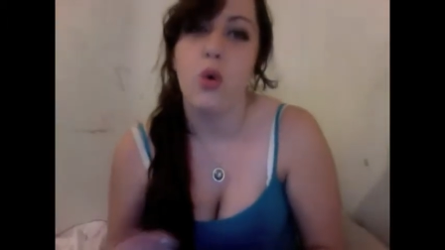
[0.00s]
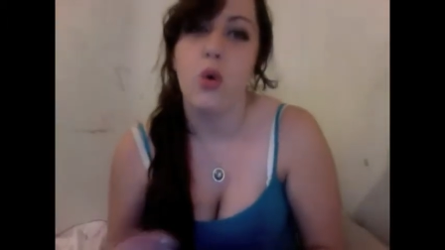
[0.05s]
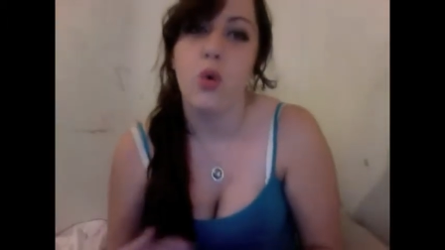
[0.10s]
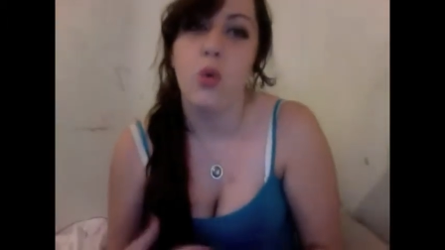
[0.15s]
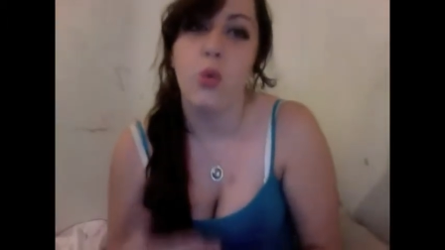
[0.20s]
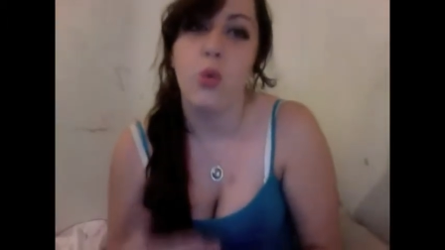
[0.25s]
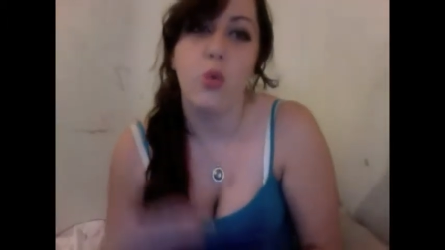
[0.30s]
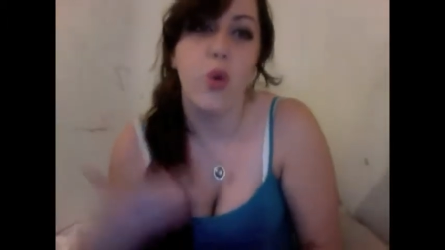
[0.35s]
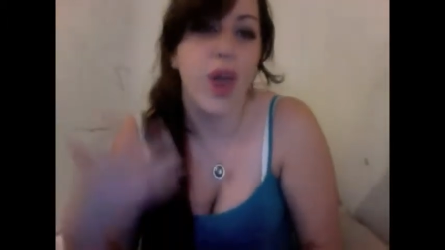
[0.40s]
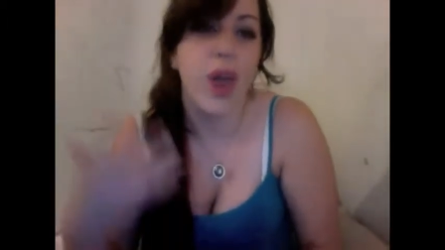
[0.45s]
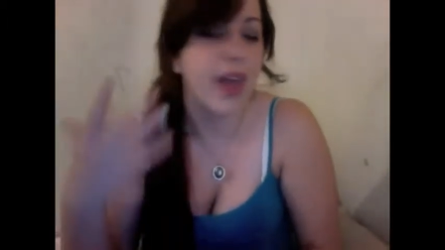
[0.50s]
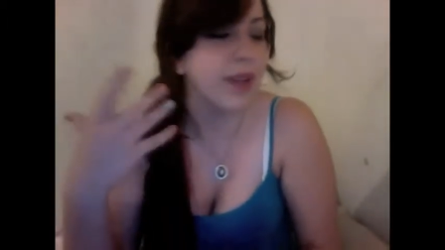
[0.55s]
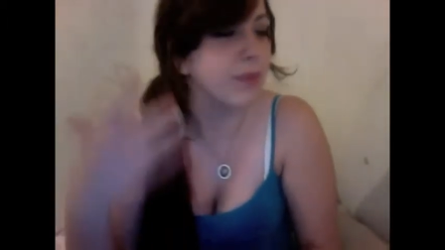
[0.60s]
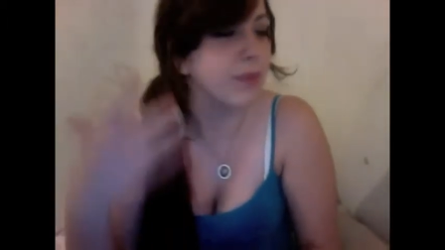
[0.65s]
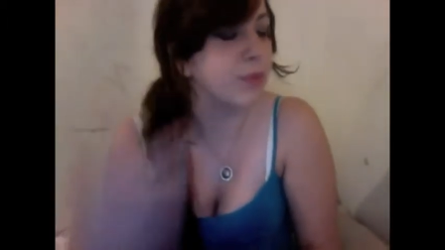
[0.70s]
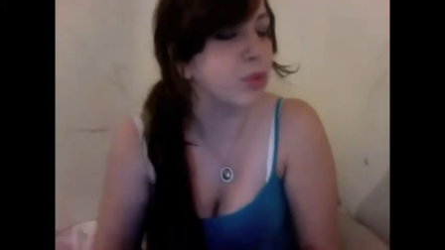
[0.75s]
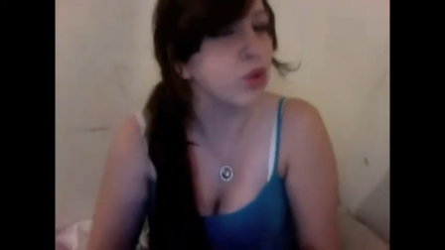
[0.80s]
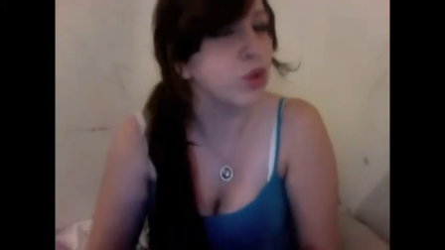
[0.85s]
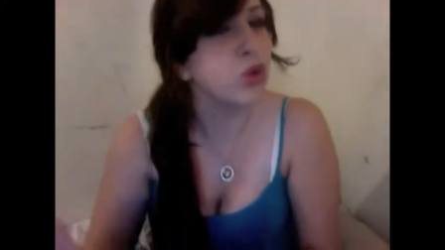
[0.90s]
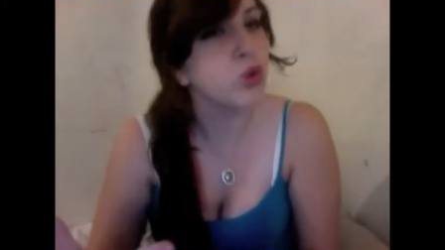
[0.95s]

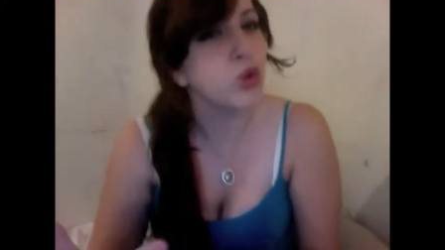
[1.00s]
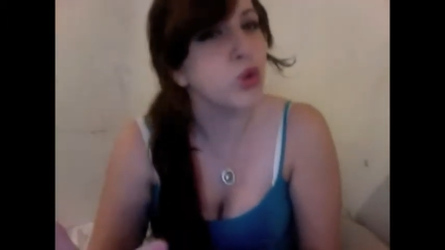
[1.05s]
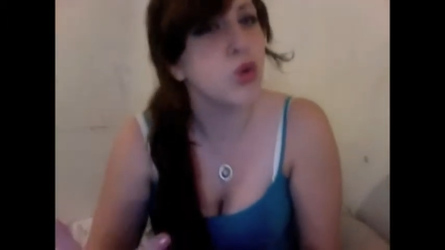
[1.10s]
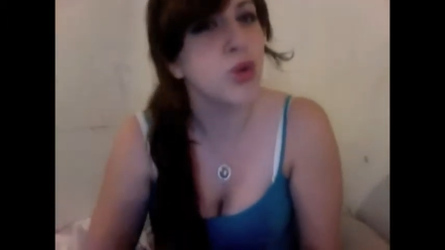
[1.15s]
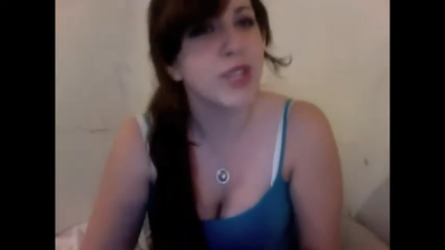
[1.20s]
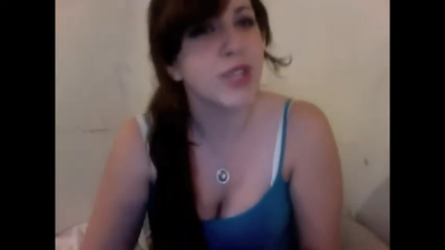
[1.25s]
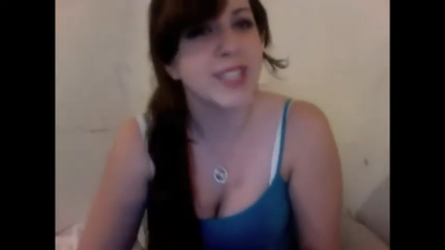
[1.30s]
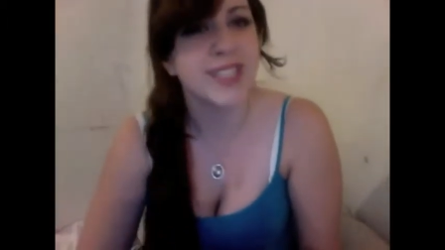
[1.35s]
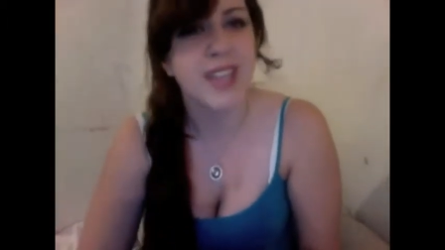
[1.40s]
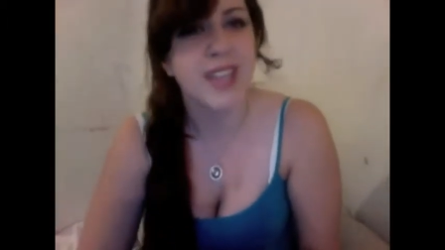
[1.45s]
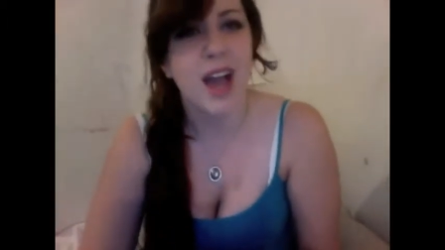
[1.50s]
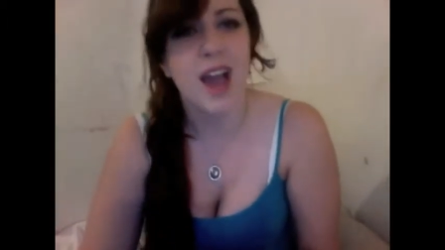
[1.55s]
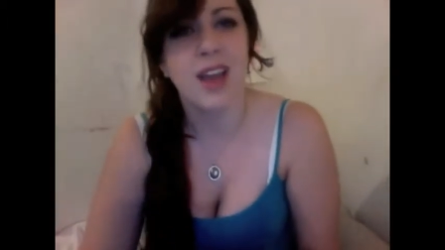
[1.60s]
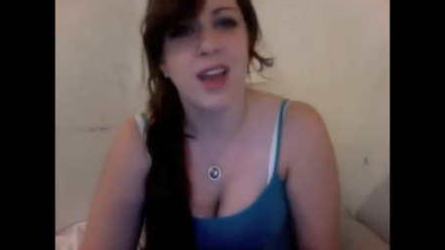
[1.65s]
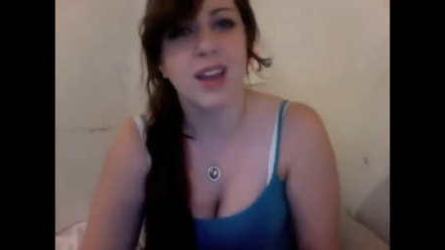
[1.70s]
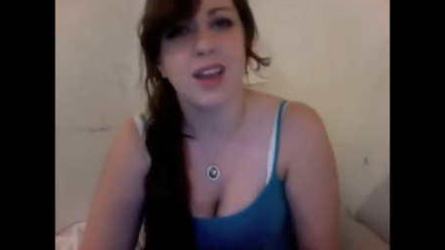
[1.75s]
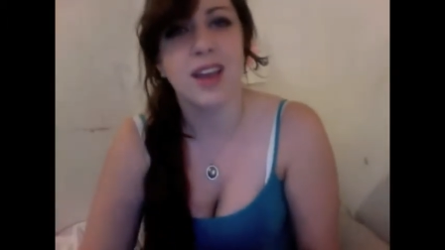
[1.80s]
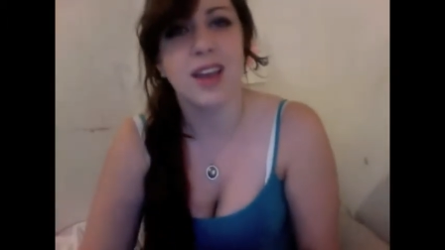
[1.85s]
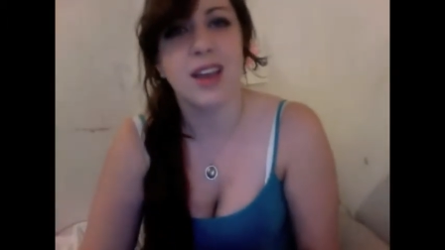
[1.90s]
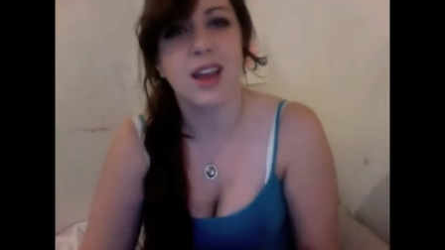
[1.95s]
When Pluto
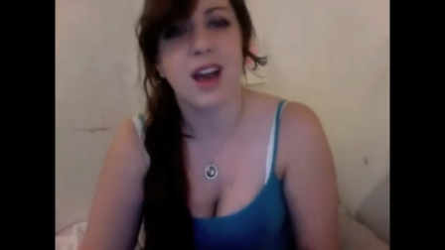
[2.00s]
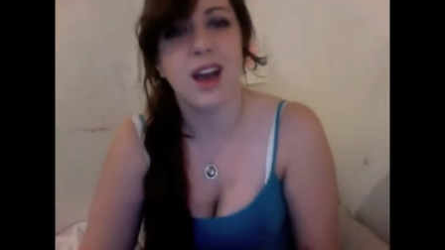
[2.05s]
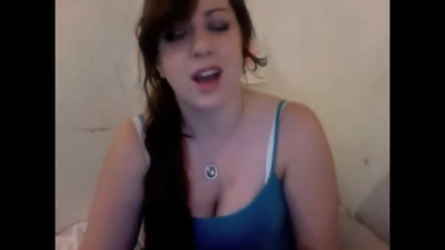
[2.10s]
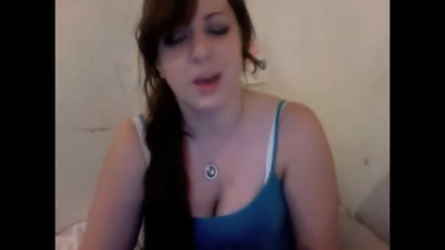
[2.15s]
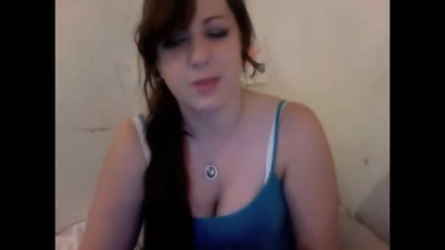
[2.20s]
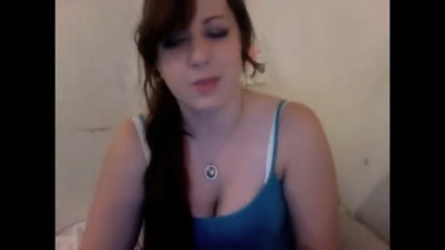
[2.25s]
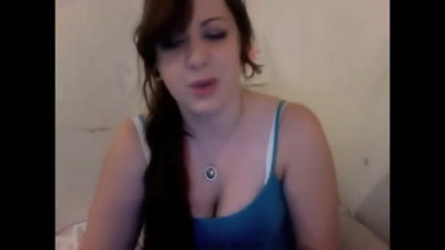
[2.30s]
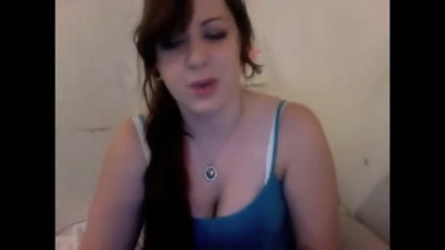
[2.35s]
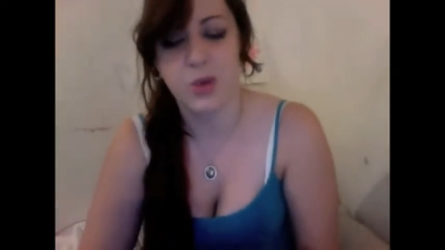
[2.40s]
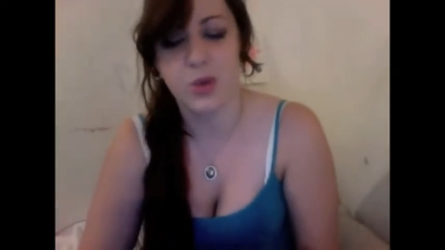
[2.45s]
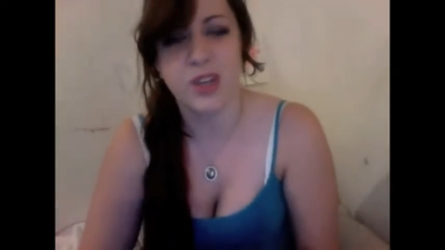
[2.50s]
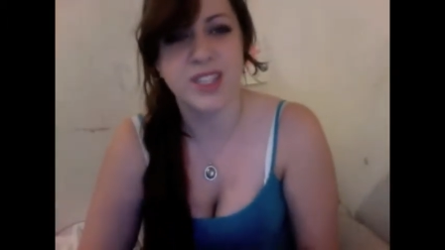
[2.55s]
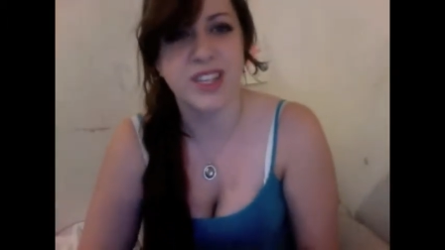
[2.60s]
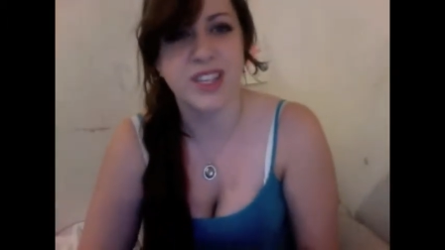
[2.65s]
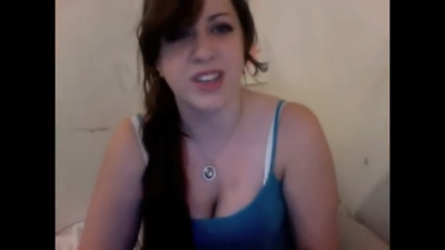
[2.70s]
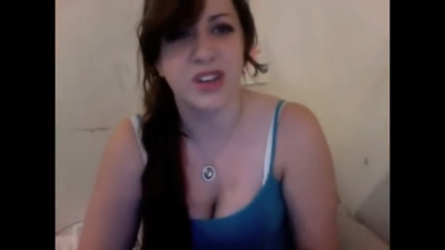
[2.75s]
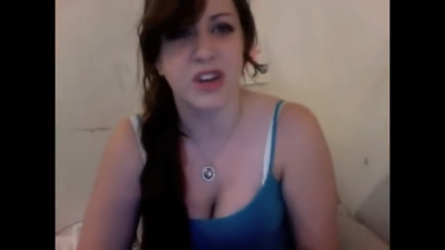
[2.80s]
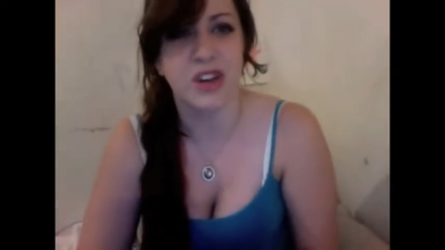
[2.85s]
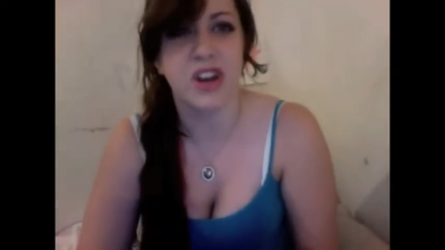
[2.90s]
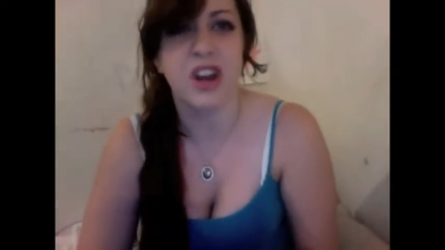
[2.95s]
decided um, it
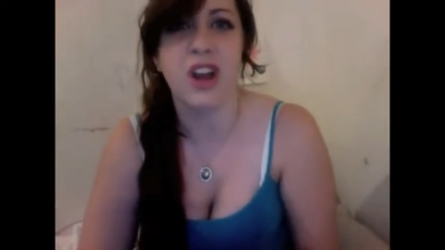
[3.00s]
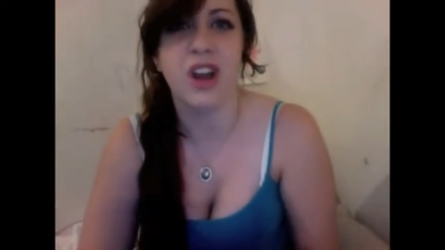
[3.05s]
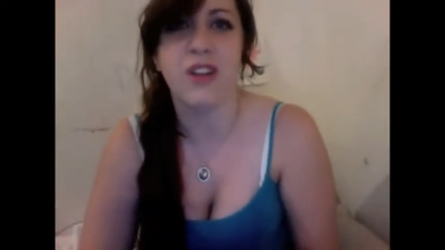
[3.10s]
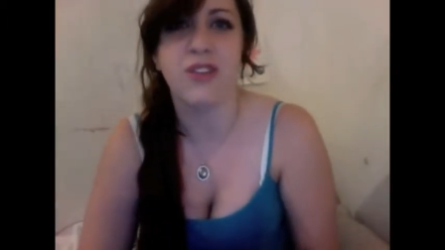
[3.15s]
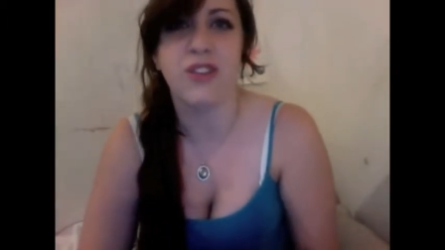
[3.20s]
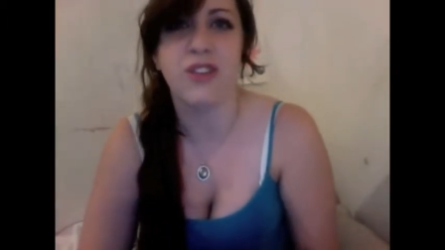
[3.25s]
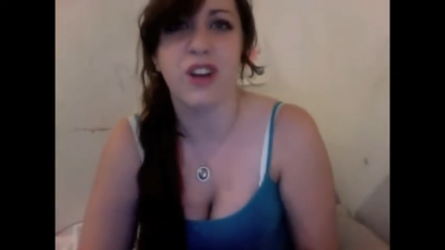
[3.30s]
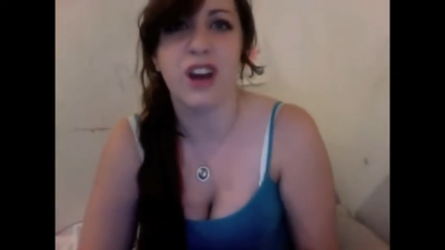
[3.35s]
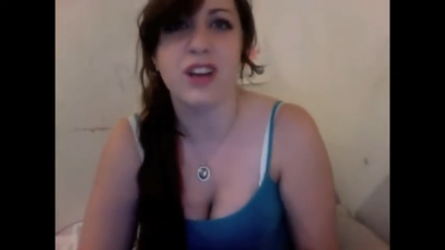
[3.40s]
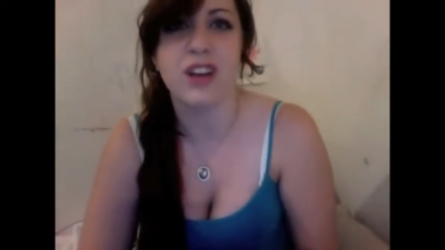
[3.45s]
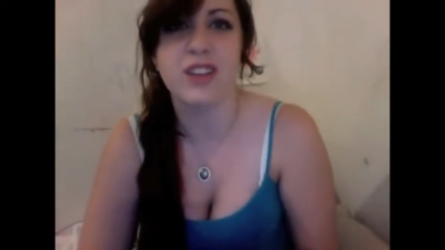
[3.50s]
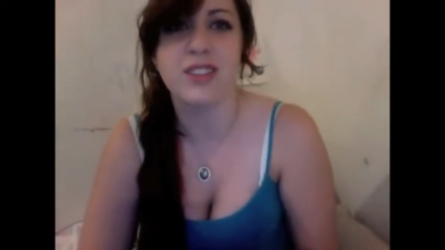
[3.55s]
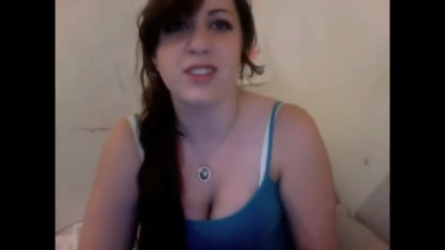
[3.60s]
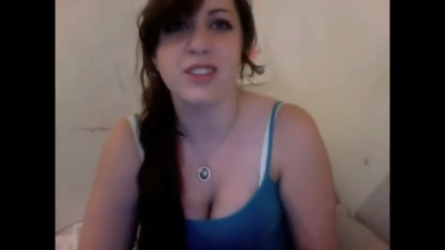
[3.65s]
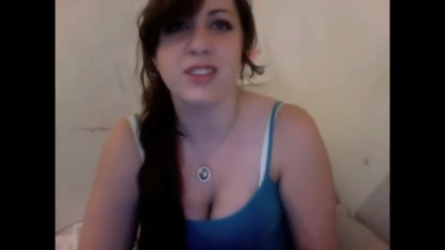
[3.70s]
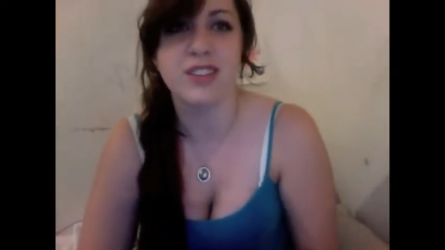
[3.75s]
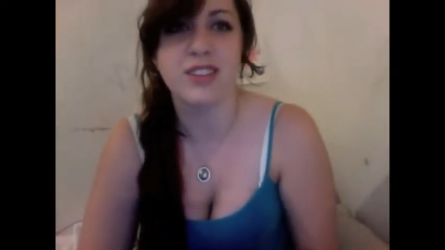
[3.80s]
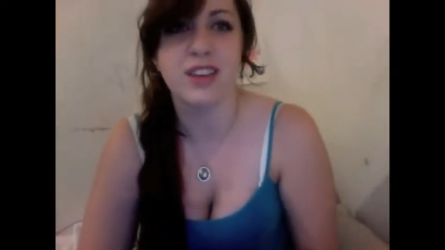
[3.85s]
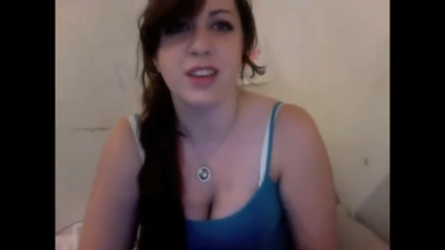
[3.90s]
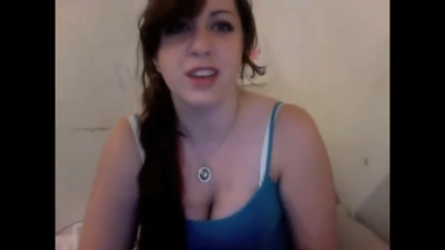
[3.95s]
wasn't good enough for
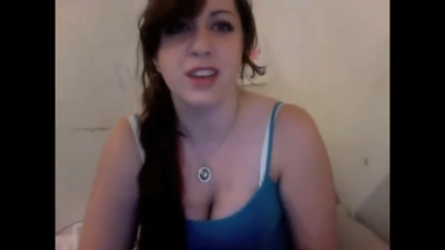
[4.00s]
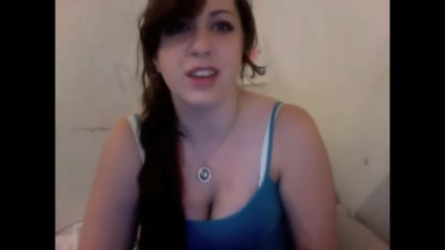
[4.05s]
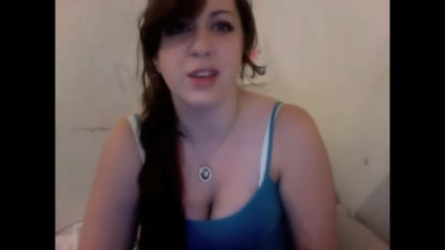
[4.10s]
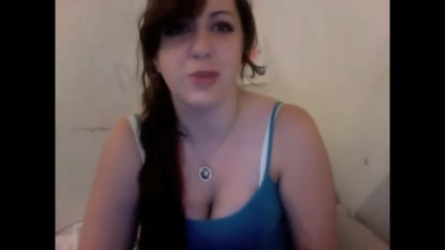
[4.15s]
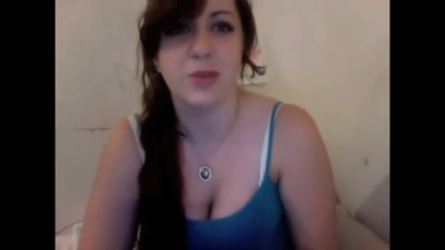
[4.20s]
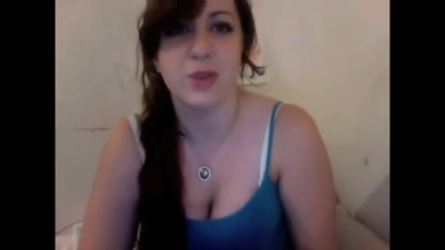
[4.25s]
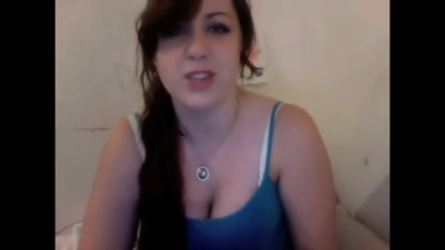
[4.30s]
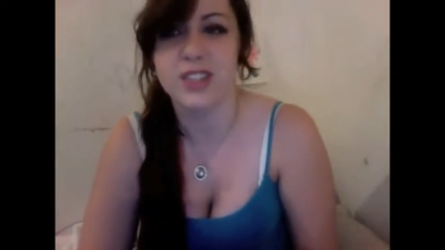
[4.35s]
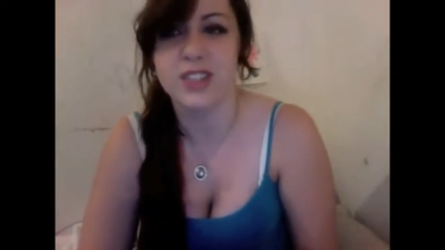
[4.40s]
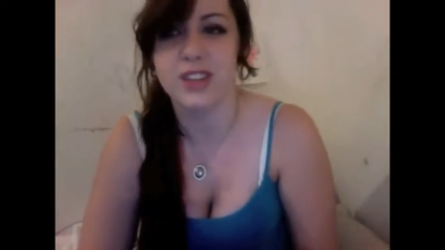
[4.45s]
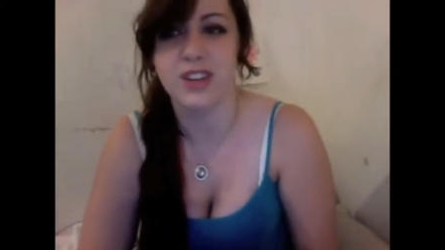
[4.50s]
us, it wasn't